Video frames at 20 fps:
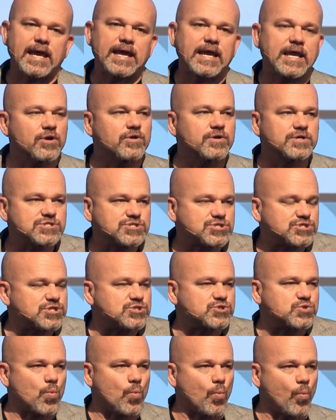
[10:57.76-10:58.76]
here's
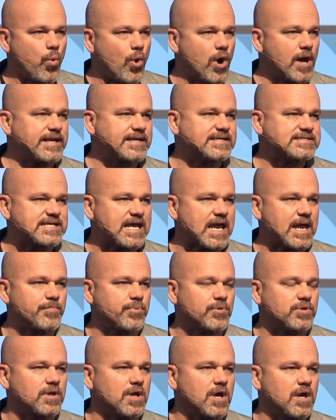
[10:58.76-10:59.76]
one
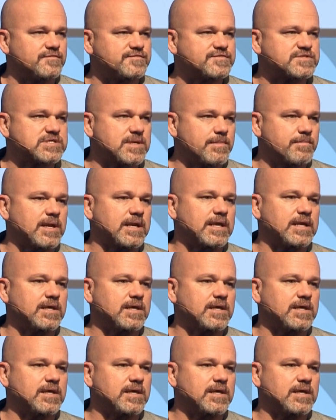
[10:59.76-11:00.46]
example of somebody